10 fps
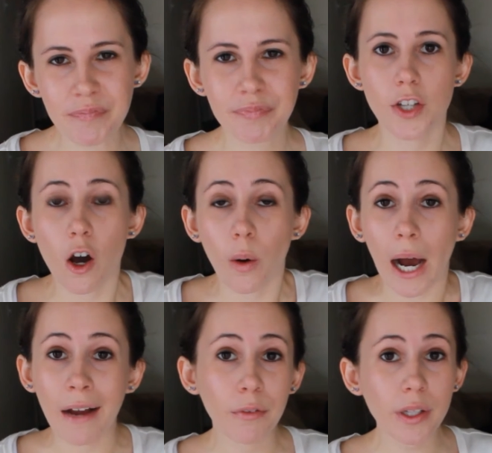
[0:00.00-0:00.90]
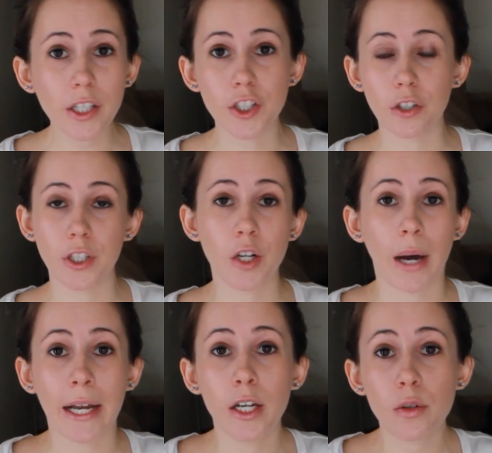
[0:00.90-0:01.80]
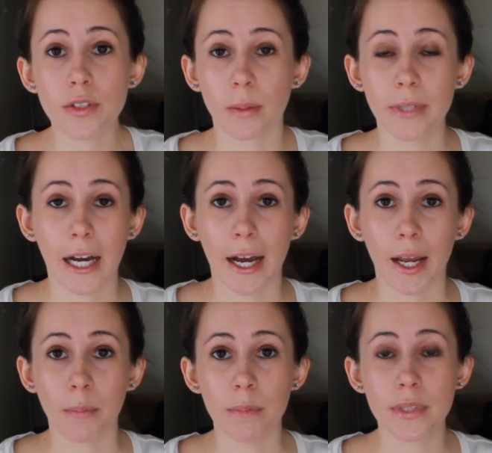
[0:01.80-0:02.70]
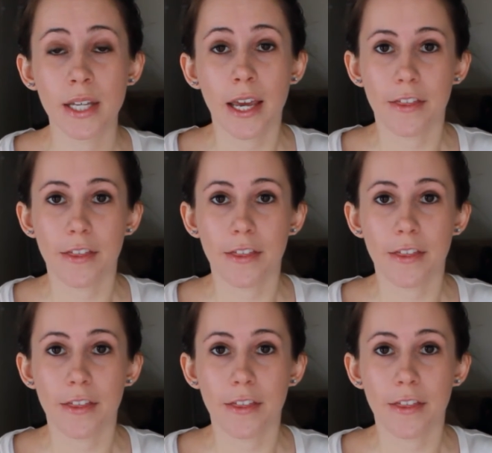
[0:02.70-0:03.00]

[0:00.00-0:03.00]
So I really do, you know, I know sometimes